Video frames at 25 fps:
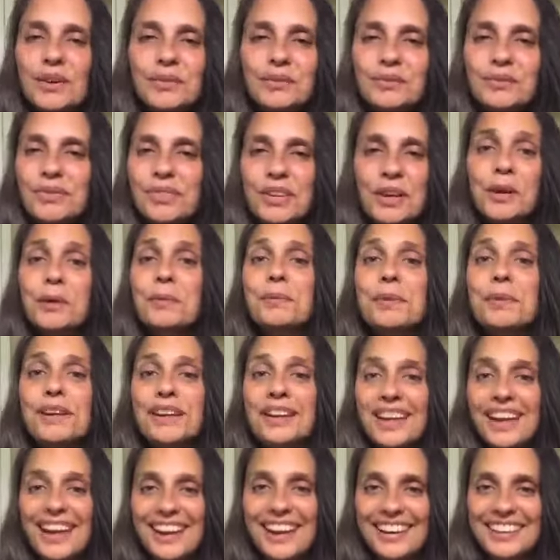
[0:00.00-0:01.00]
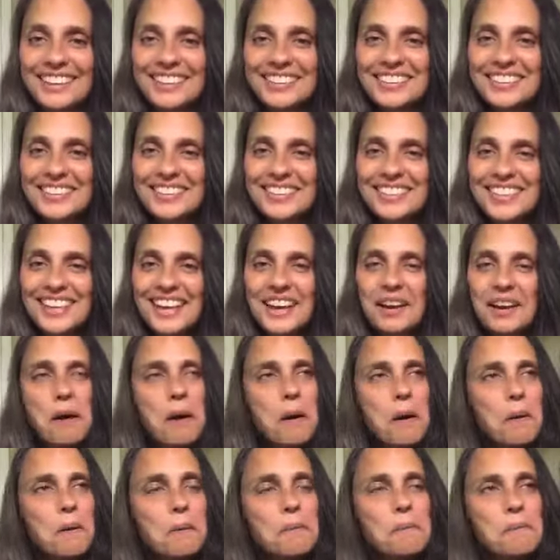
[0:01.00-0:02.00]
therapy again. So it's like,
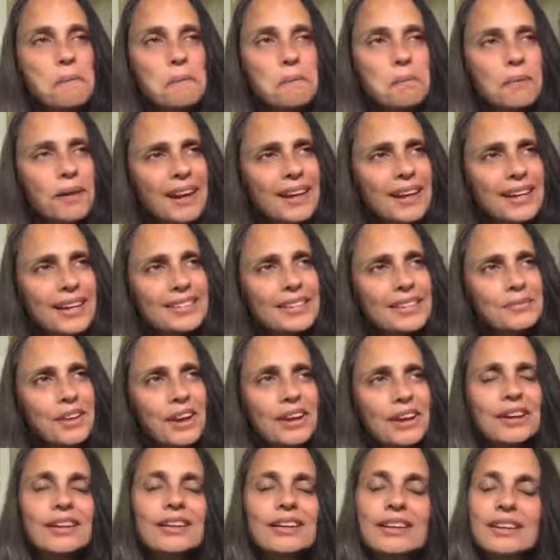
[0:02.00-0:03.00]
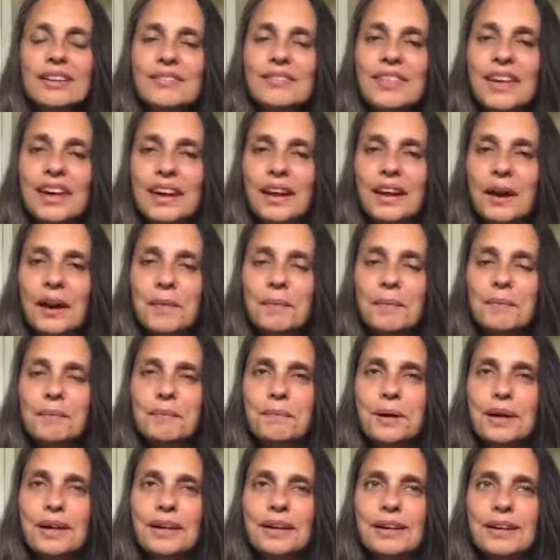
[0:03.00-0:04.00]
oh, well, I guess I'm not going to give that up,
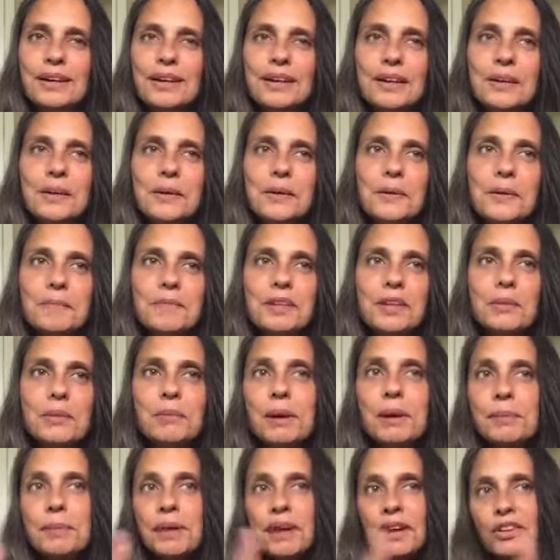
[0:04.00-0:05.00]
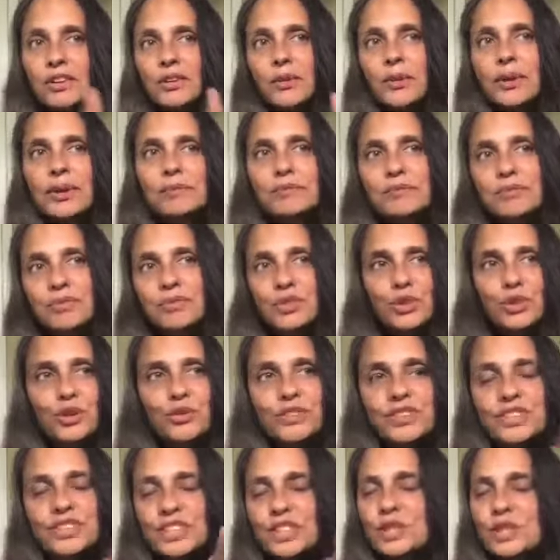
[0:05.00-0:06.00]
but maybe I'll do it sort of
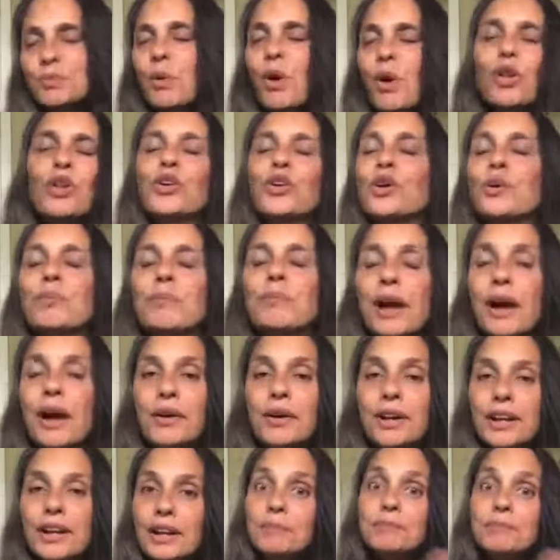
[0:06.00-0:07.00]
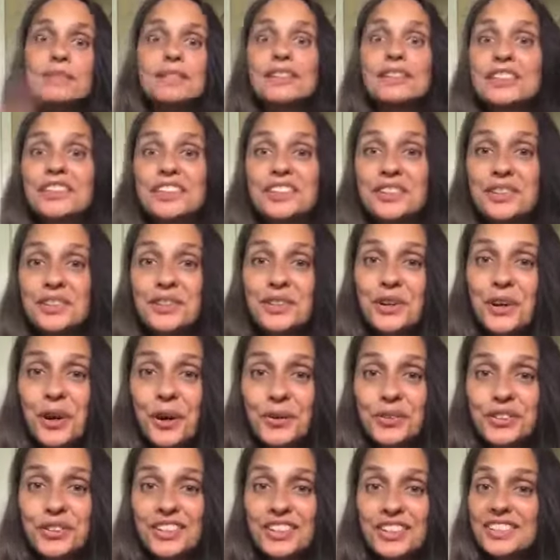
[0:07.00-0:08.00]
as a smaller amount. And I'm still going to do the
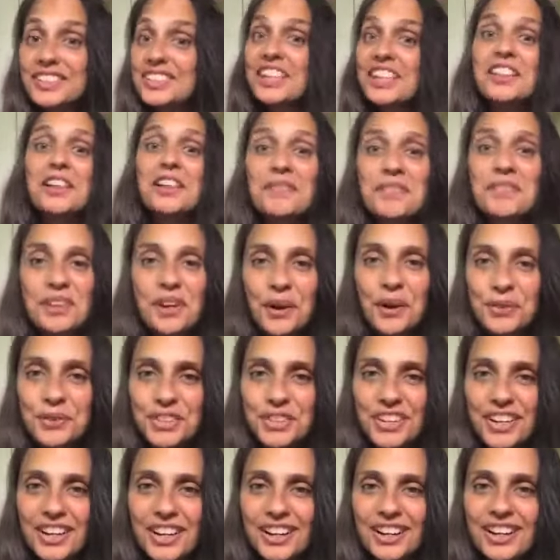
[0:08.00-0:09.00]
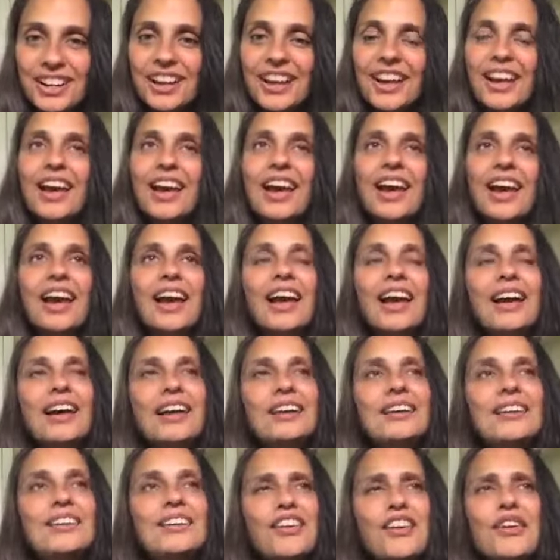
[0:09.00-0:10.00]
coaching because I love the coaching.
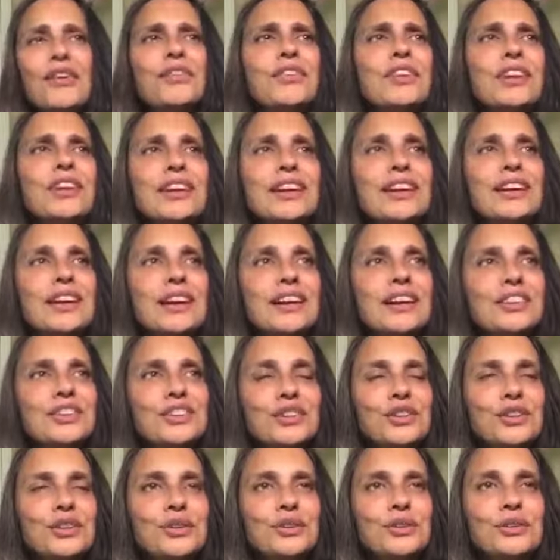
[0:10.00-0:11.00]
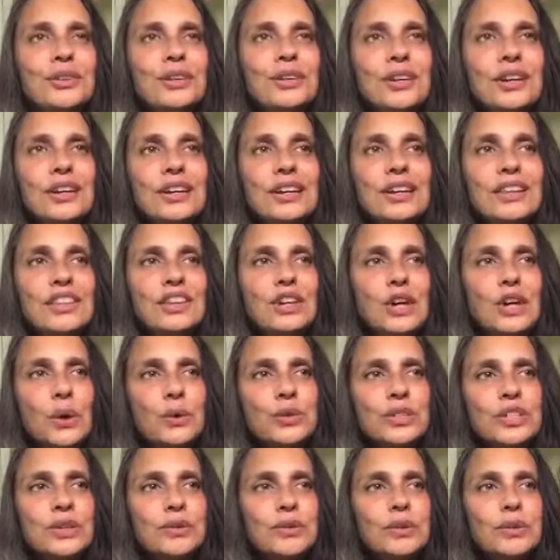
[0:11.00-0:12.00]
And not only can I do the
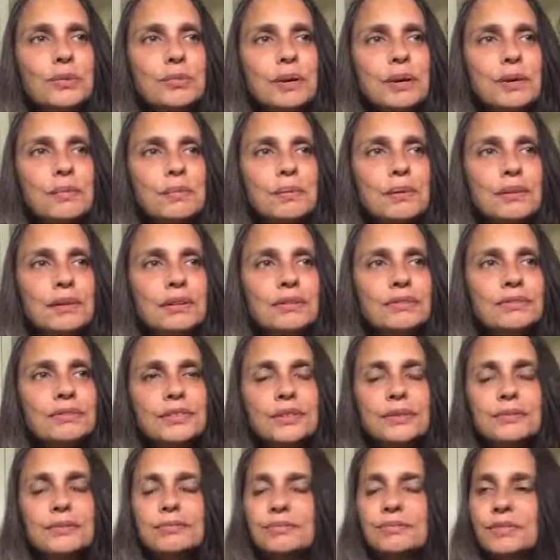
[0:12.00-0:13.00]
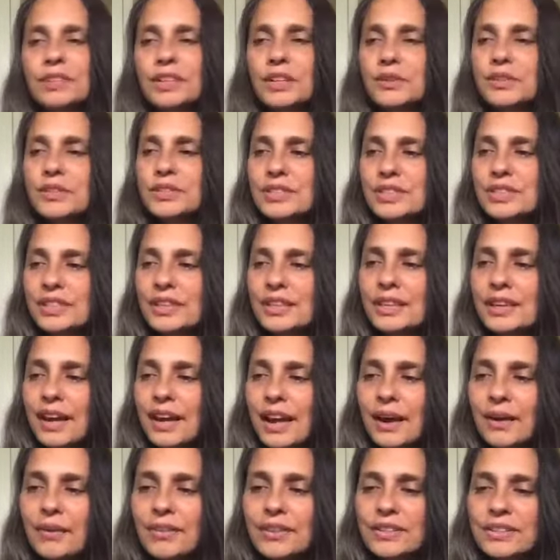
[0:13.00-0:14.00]
coaching with people from, seeing
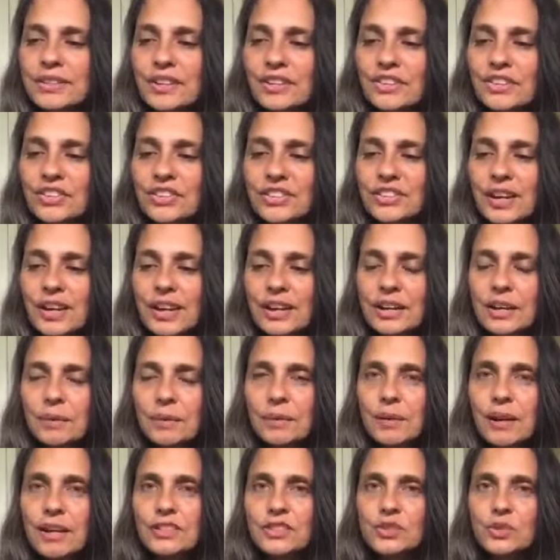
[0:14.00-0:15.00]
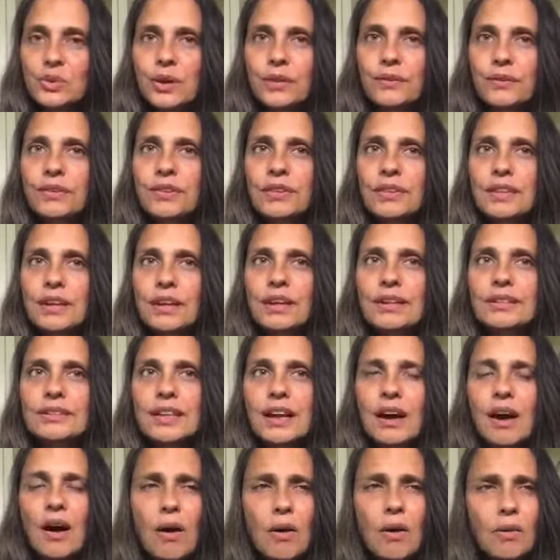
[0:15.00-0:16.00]
how this understanding applies to everything, is
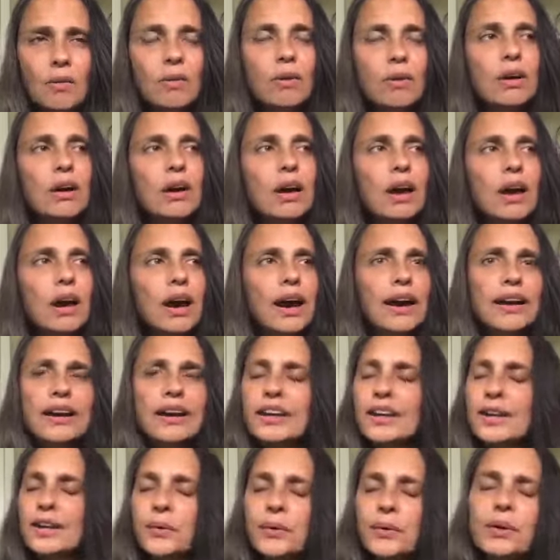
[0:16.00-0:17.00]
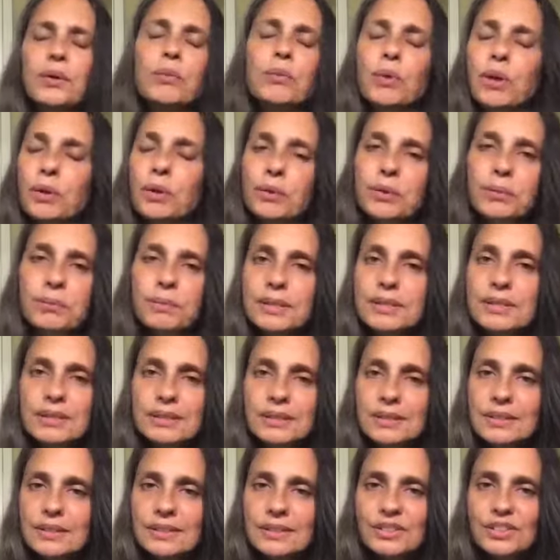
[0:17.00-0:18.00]
that, oh, I can go in and work with
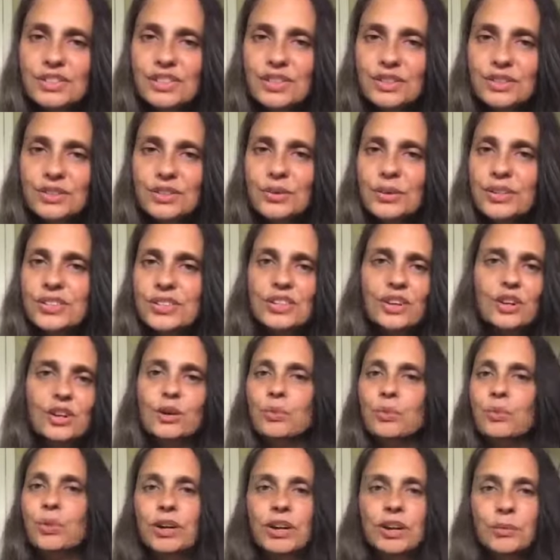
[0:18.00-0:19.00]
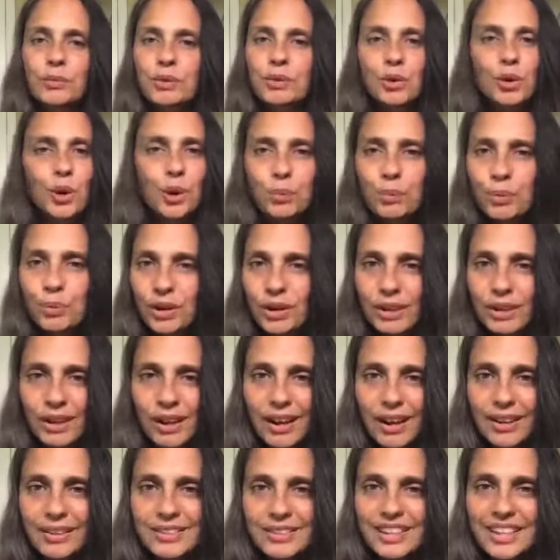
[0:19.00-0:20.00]
businesses too. So I started working with corporate
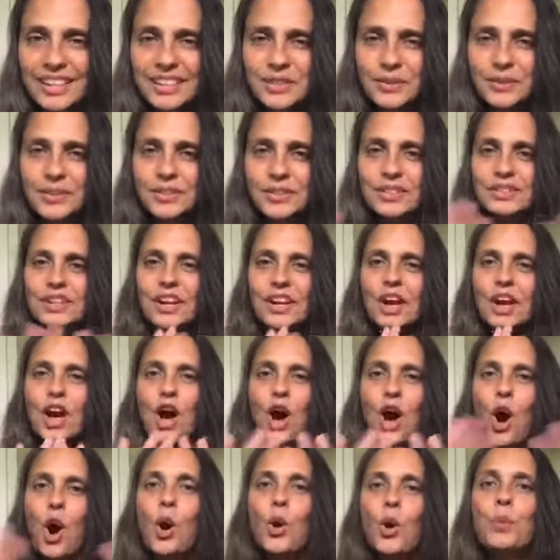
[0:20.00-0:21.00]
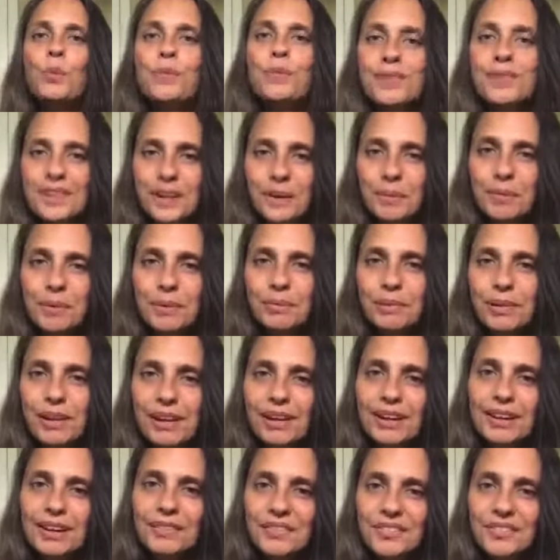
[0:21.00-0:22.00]
clients. So it just opened up the
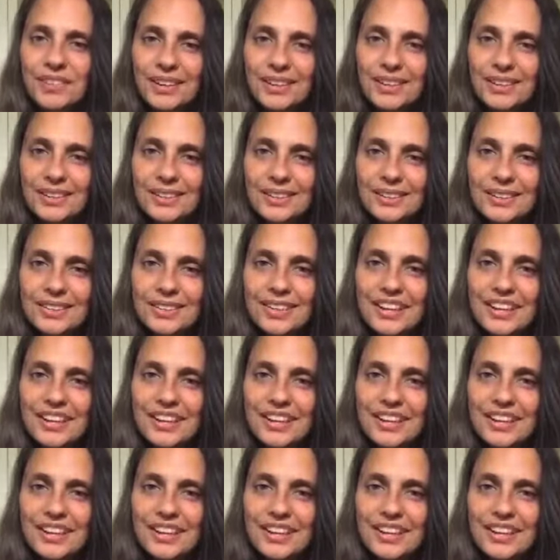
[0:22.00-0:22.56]
playing field.